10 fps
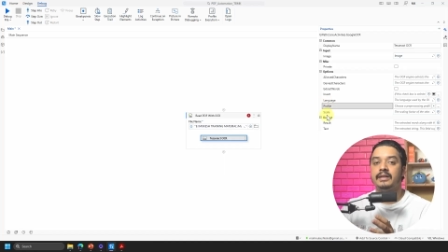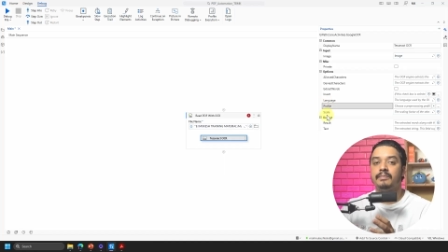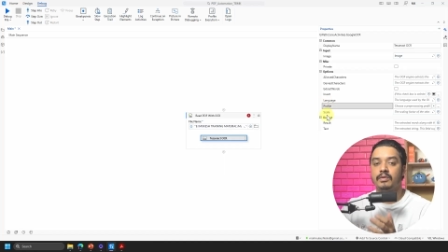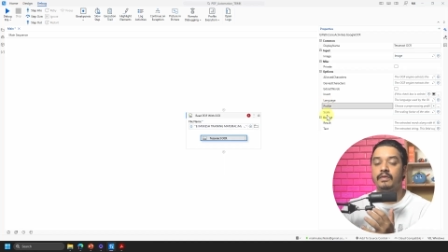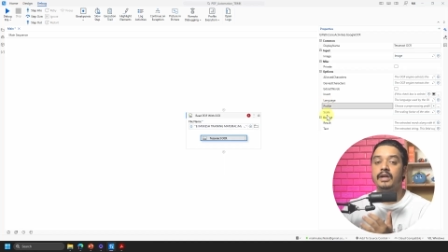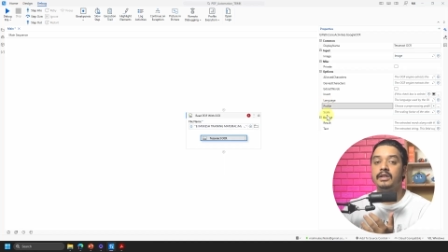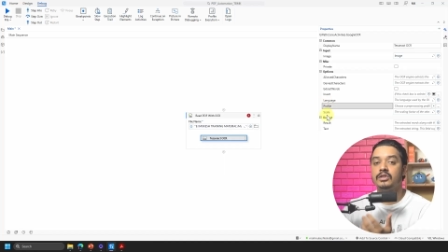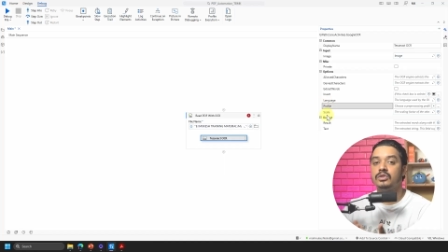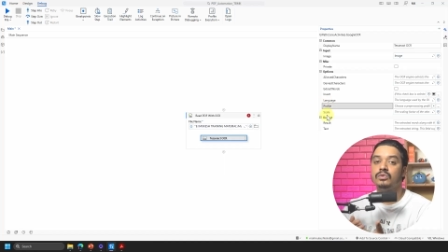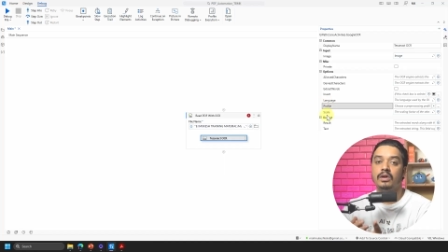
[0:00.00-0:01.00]

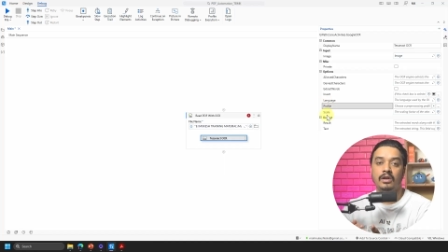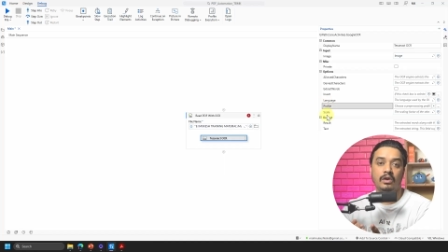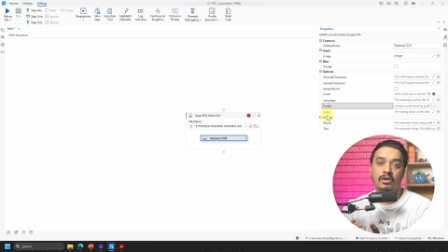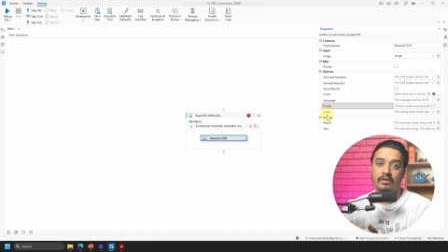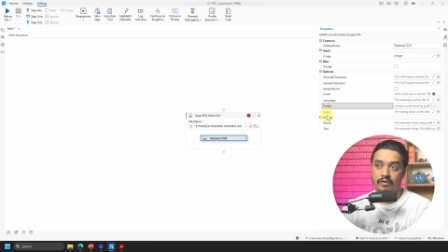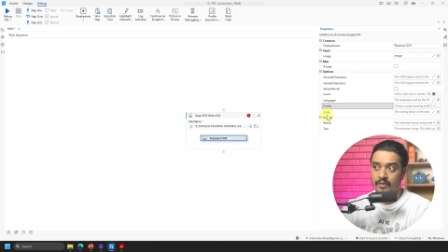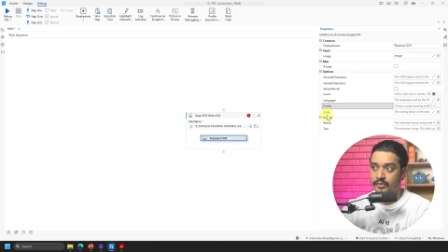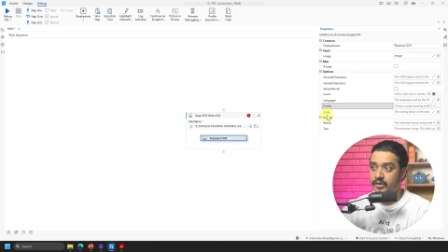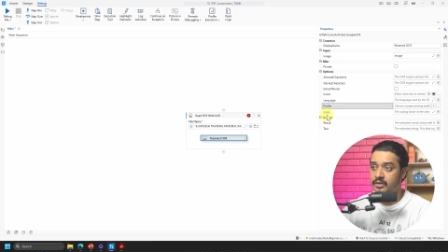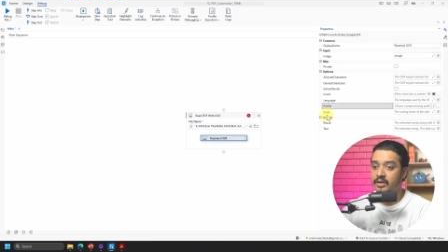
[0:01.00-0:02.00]
provides you a lot of
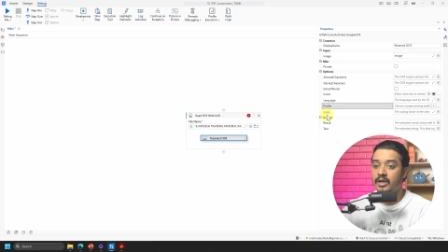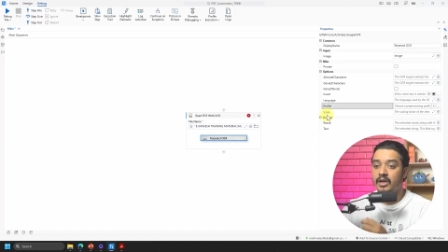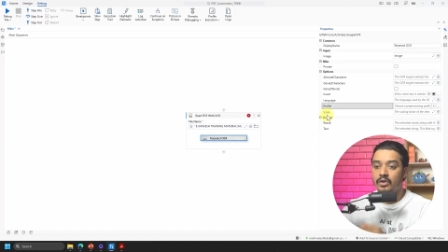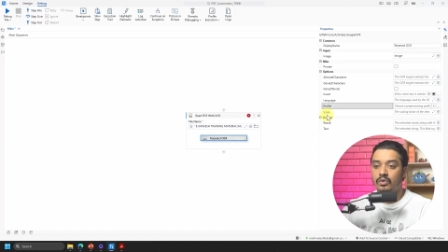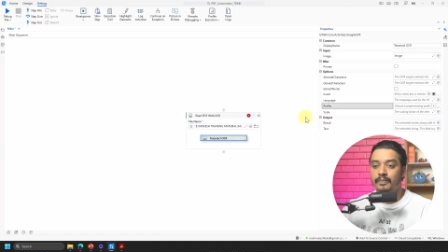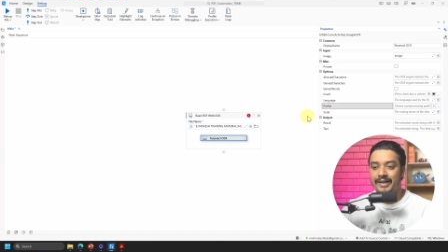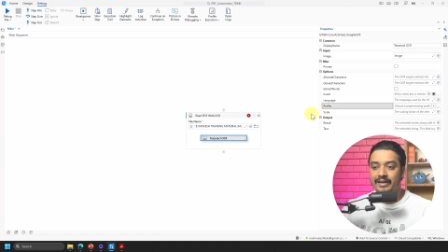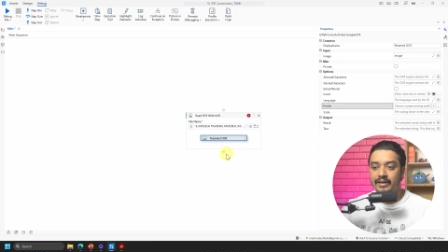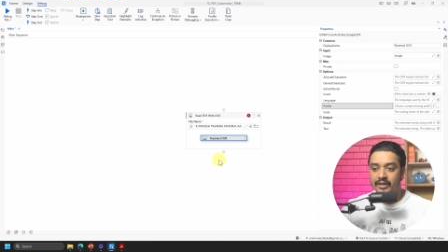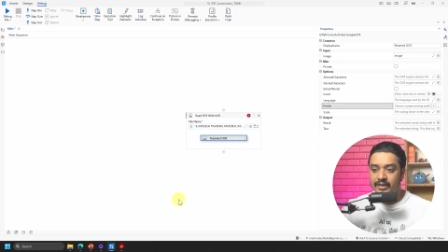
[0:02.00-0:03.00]
options. To
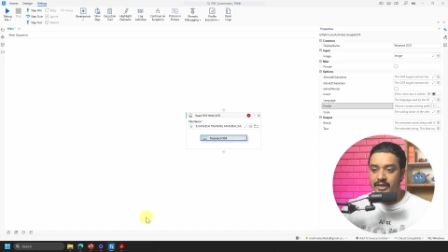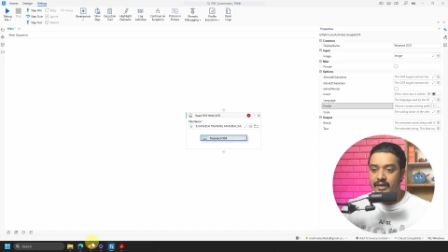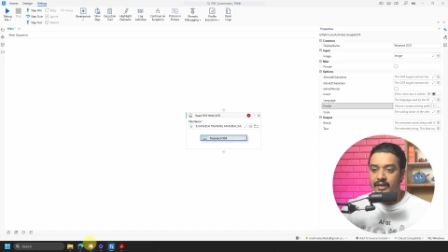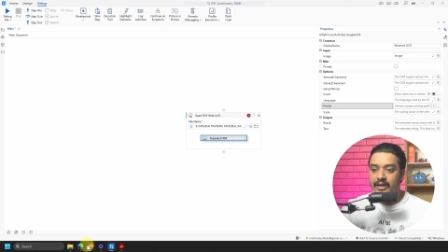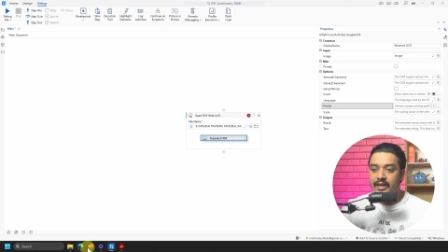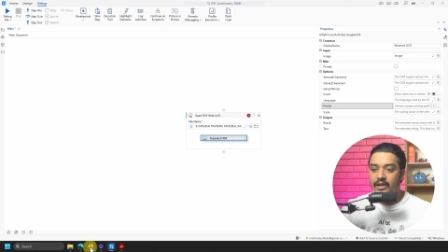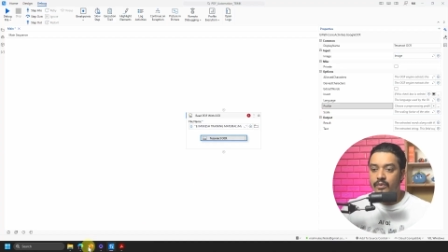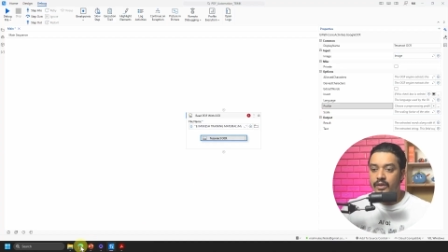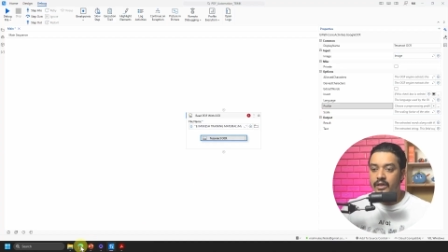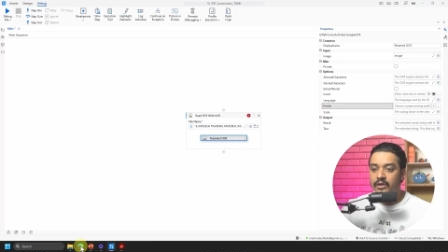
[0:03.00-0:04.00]
better understand that, I'll
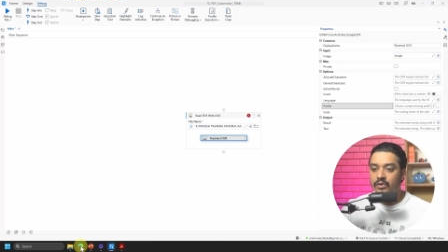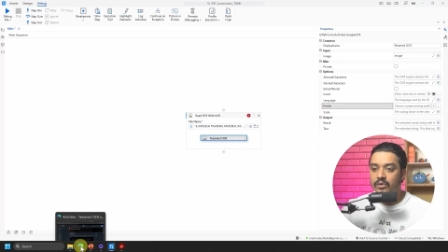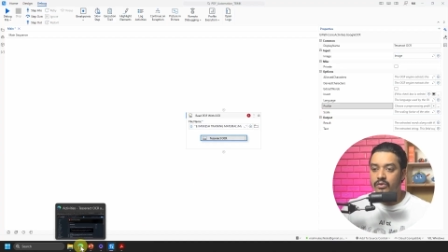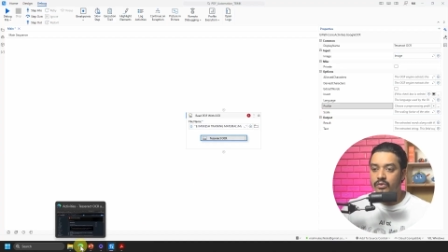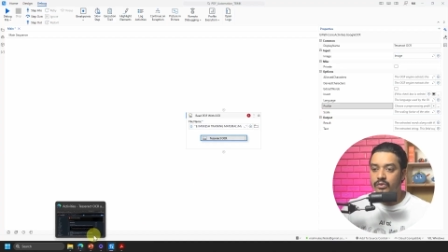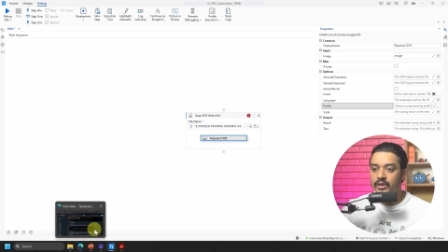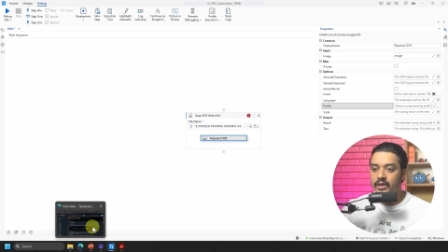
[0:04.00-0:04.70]
quickly go to the